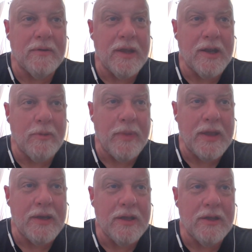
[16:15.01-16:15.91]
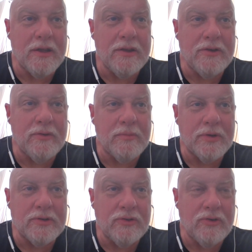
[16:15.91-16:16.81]
in Albania doing
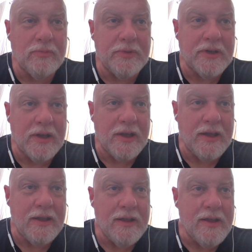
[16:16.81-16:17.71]
booktube today.